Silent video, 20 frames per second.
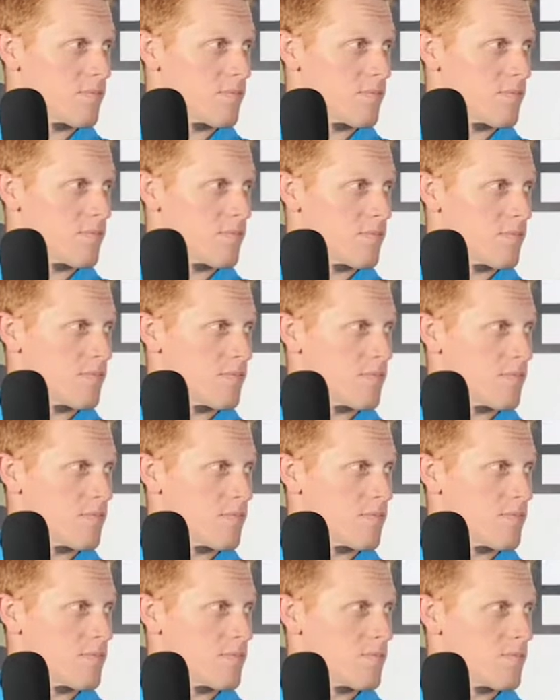
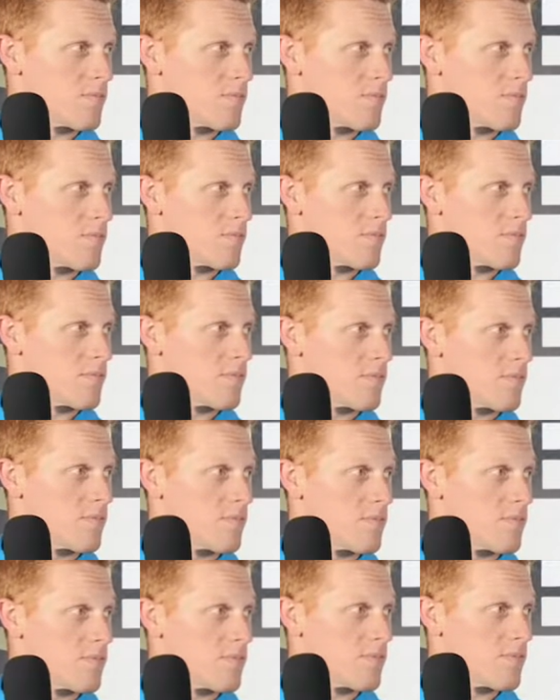
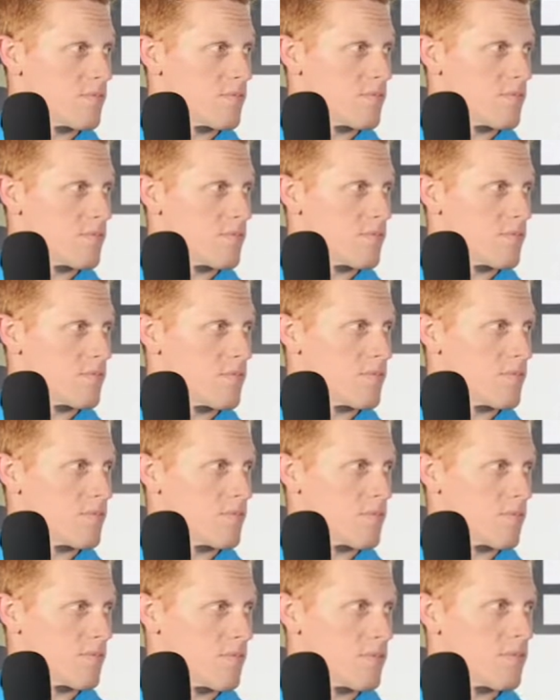
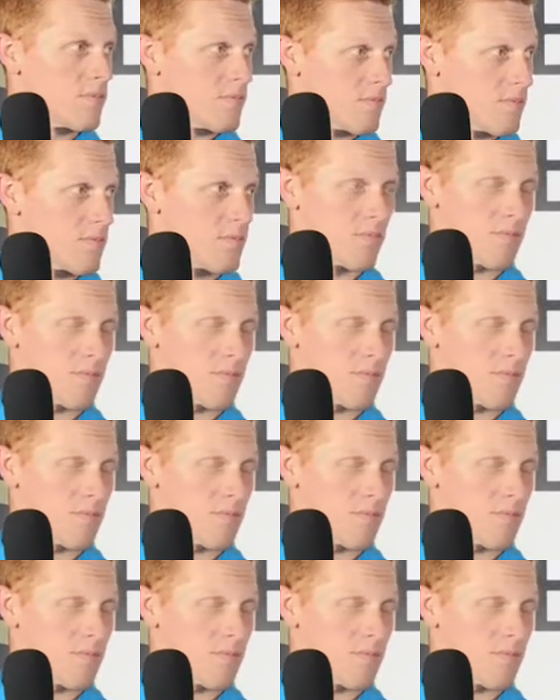(silent)